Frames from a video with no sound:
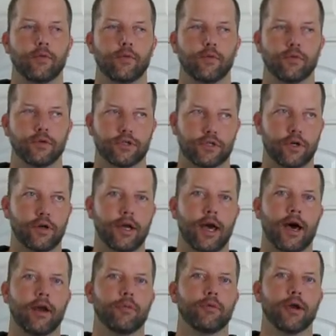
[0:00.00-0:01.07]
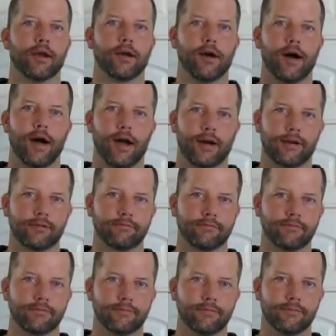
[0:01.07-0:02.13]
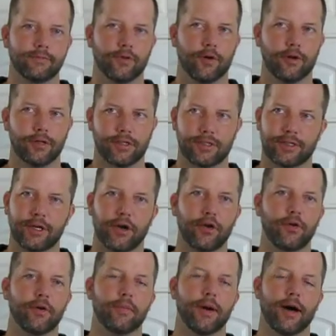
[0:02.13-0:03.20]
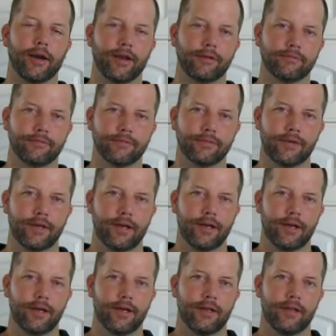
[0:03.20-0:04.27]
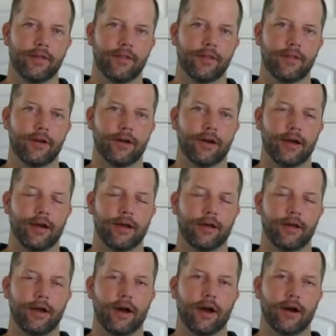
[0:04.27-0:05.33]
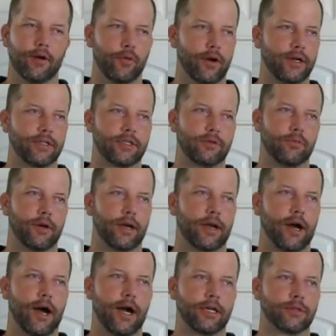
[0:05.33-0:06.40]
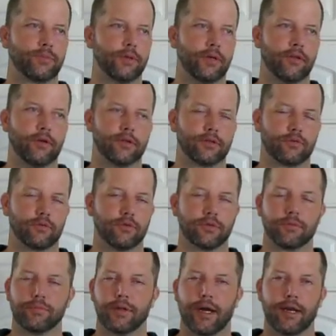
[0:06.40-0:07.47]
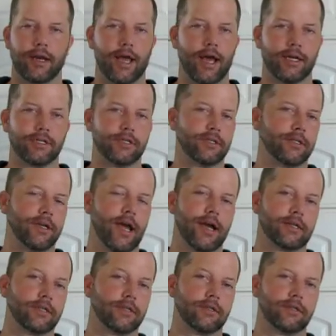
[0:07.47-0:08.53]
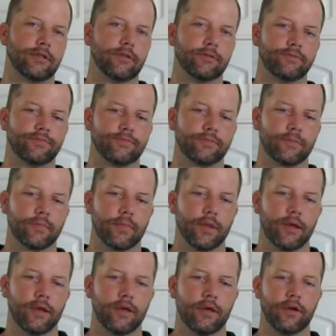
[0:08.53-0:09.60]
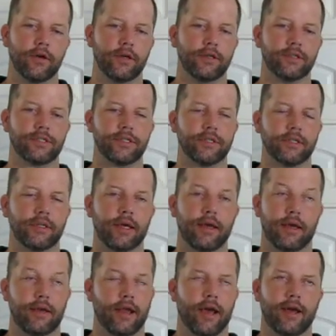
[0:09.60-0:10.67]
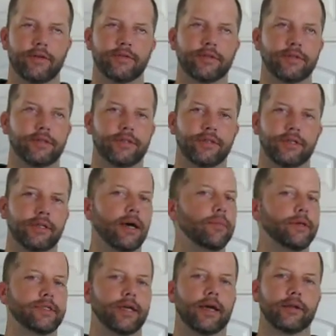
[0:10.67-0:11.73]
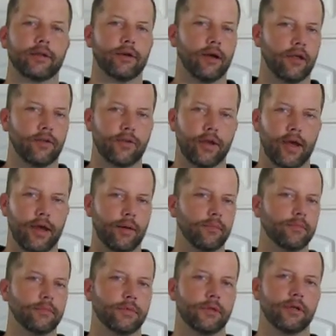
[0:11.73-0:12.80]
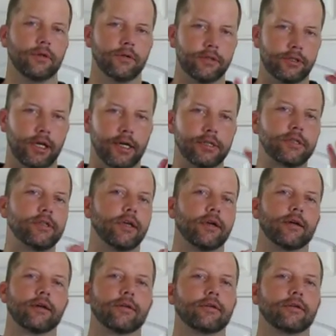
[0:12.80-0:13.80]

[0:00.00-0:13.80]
we'll show you how to break a hawk, or at least tell you about it. There are ways to break hawks, but those rules apply to hatchets and axes too. You see the end knives, and you see dummies out there all the time, you know, testing